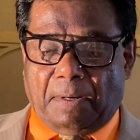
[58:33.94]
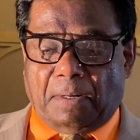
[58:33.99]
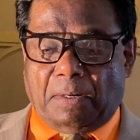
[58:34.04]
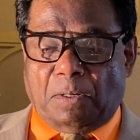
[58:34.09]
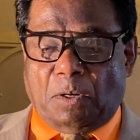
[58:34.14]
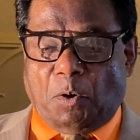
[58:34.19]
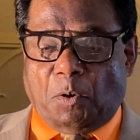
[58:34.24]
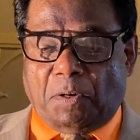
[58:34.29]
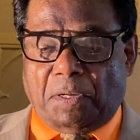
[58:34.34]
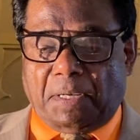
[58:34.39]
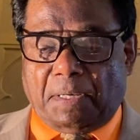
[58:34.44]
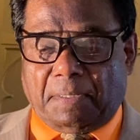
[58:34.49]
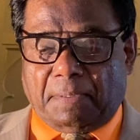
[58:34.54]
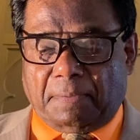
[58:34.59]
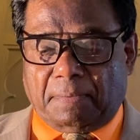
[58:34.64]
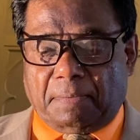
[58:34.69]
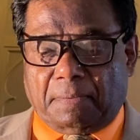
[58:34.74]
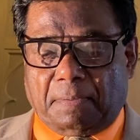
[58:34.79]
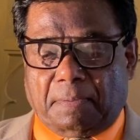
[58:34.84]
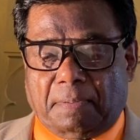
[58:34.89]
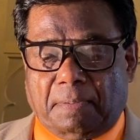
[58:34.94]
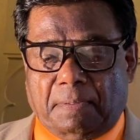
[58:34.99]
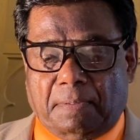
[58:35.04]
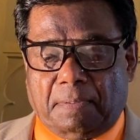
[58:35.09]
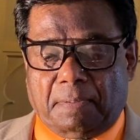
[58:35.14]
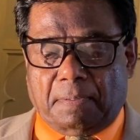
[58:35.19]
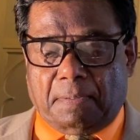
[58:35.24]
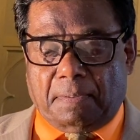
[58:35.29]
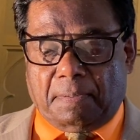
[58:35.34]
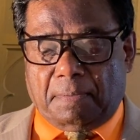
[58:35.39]
Knowing
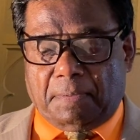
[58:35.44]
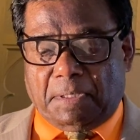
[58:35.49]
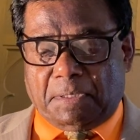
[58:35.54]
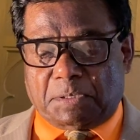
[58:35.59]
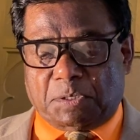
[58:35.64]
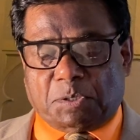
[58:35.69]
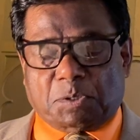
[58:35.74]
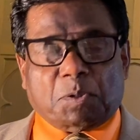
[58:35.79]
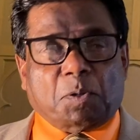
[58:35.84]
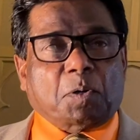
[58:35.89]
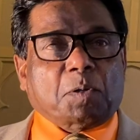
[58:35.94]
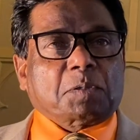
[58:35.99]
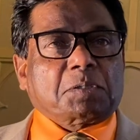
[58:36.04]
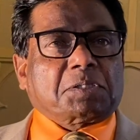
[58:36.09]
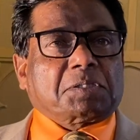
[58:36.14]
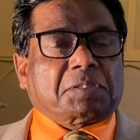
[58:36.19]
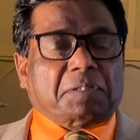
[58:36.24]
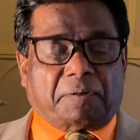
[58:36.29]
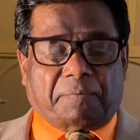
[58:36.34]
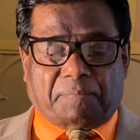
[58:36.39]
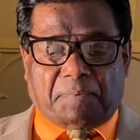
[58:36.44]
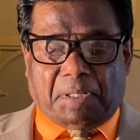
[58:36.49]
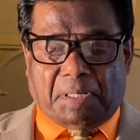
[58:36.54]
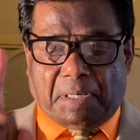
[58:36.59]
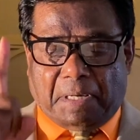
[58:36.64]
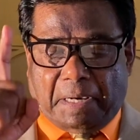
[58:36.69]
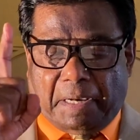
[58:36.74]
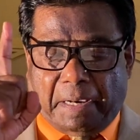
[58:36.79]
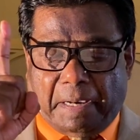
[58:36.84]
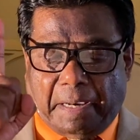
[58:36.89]
the source of
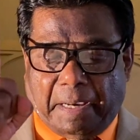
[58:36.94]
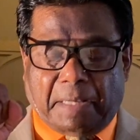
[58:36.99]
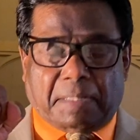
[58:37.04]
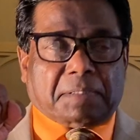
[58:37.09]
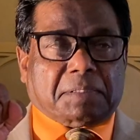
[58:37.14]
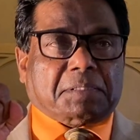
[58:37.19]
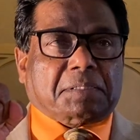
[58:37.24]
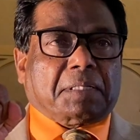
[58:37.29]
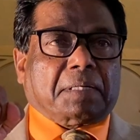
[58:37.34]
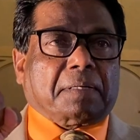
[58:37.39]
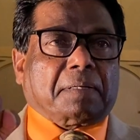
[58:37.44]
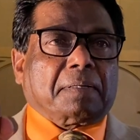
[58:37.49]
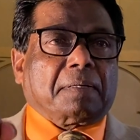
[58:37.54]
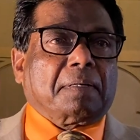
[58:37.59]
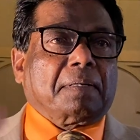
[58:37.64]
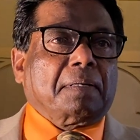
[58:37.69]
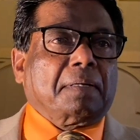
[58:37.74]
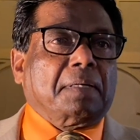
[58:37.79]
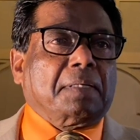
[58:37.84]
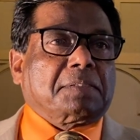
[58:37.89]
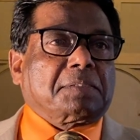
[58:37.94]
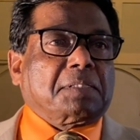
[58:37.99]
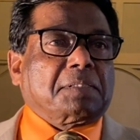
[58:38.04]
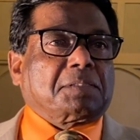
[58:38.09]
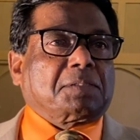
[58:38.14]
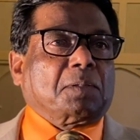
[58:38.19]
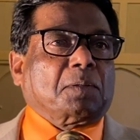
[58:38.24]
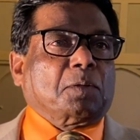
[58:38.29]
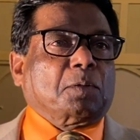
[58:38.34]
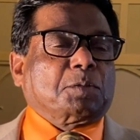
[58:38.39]
the answer is the
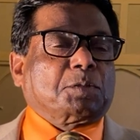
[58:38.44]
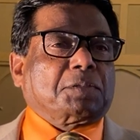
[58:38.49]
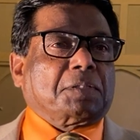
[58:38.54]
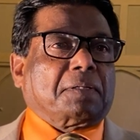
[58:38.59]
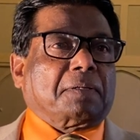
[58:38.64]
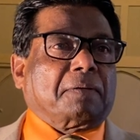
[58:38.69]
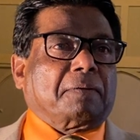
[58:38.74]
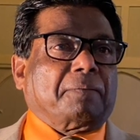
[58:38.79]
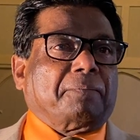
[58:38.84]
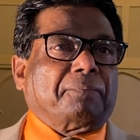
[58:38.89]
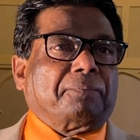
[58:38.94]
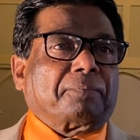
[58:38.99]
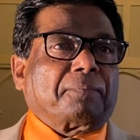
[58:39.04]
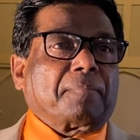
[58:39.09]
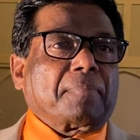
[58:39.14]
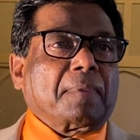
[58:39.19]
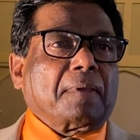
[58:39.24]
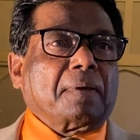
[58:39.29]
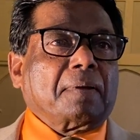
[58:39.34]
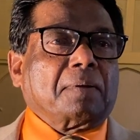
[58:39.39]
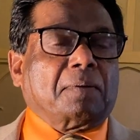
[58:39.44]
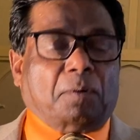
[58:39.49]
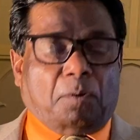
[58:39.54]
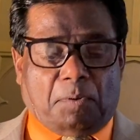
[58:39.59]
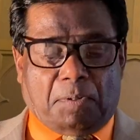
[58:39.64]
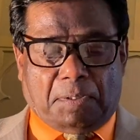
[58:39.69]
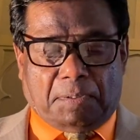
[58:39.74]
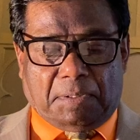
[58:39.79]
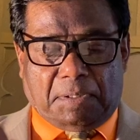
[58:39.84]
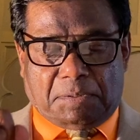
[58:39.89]
solution. You know.
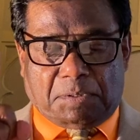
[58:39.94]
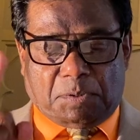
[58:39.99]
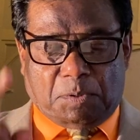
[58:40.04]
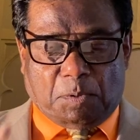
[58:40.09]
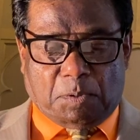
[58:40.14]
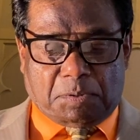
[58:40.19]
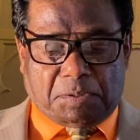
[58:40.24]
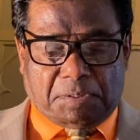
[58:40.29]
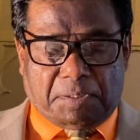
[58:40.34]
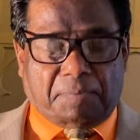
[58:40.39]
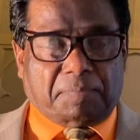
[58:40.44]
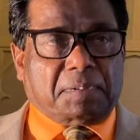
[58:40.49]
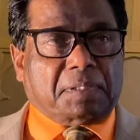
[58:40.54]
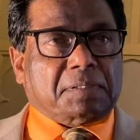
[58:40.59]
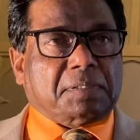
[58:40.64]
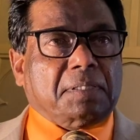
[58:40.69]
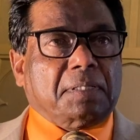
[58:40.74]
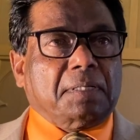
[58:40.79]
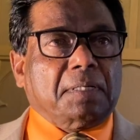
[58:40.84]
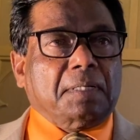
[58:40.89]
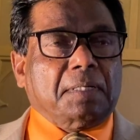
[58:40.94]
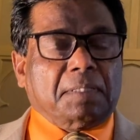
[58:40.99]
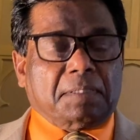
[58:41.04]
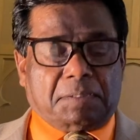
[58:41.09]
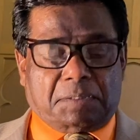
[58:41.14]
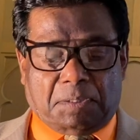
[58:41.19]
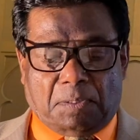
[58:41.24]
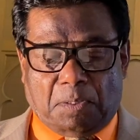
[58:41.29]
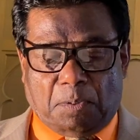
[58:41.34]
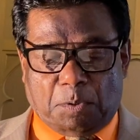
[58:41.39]
Knowing the source of the
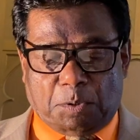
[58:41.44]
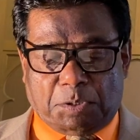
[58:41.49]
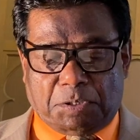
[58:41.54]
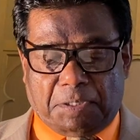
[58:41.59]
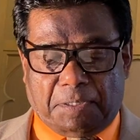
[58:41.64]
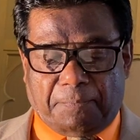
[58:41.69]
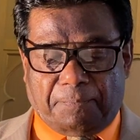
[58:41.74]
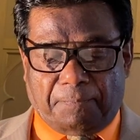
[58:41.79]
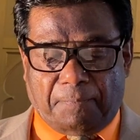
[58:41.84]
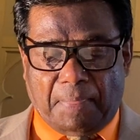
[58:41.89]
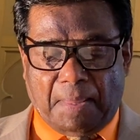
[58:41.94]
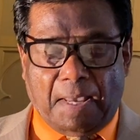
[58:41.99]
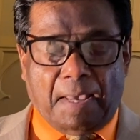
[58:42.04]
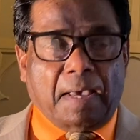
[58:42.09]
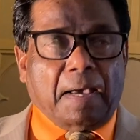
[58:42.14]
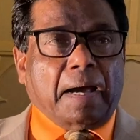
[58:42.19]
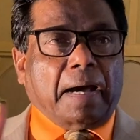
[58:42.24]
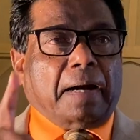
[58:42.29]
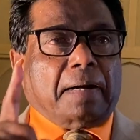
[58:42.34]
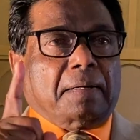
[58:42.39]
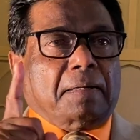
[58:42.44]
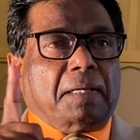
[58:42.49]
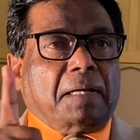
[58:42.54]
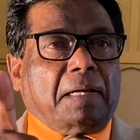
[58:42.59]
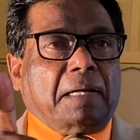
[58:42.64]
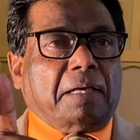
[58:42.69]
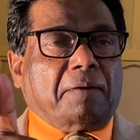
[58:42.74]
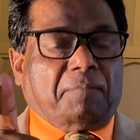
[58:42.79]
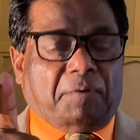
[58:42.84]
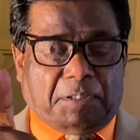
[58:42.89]
solution and
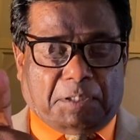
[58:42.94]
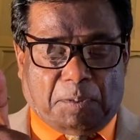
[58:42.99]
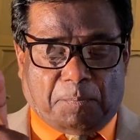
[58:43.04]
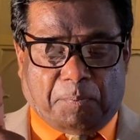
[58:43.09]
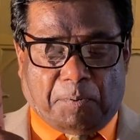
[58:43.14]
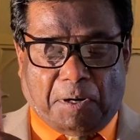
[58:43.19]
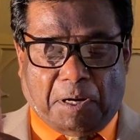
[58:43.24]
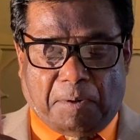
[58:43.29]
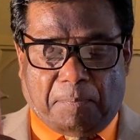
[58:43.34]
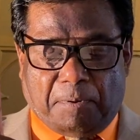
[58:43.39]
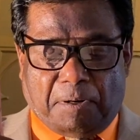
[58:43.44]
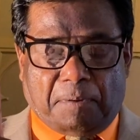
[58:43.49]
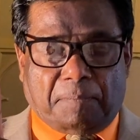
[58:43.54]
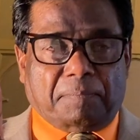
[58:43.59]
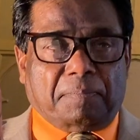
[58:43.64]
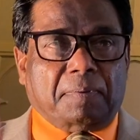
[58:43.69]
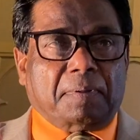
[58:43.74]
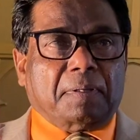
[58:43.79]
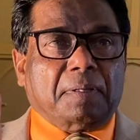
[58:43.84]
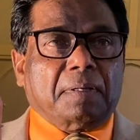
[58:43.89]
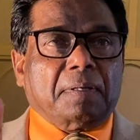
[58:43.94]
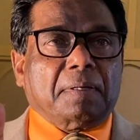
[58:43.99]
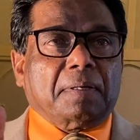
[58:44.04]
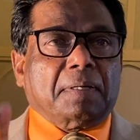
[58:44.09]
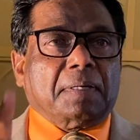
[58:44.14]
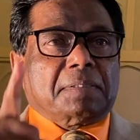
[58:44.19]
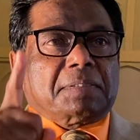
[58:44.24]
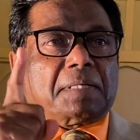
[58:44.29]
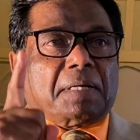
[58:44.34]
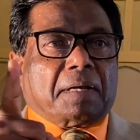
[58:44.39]
dealing with the problem
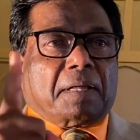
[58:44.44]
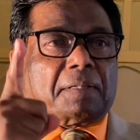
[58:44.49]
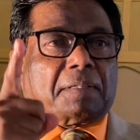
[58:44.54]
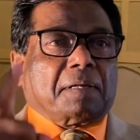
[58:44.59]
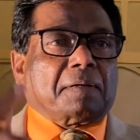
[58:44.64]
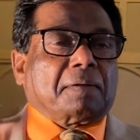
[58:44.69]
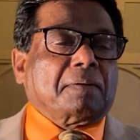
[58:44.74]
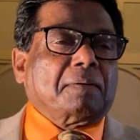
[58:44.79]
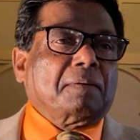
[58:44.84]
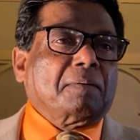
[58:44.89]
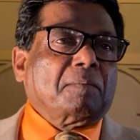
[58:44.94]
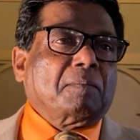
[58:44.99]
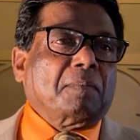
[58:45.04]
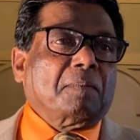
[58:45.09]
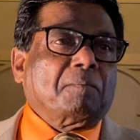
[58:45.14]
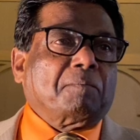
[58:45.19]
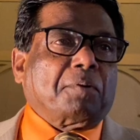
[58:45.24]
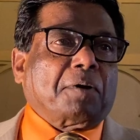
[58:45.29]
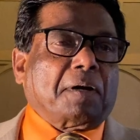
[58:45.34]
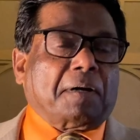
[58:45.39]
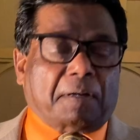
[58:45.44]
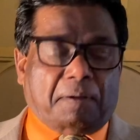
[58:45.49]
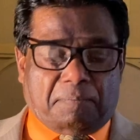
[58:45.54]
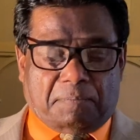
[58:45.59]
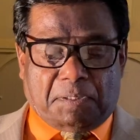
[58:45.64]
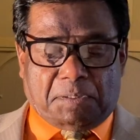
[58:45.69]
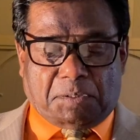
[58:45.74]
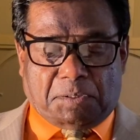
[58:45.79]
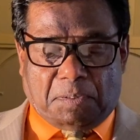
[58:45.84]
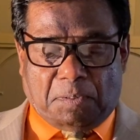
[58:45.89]
is another part
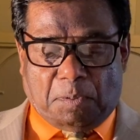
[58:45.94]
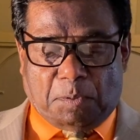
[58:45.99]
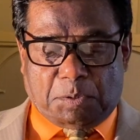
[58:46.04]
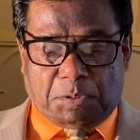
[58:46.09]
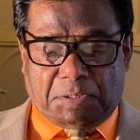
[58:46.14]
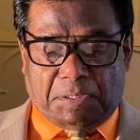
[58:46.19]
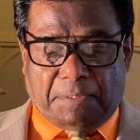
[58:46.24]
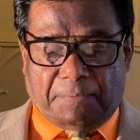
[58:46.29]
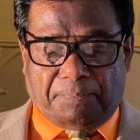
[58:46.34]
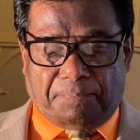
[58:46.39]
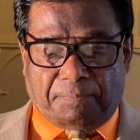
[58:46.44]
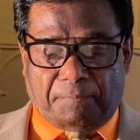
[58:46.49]
of the solution.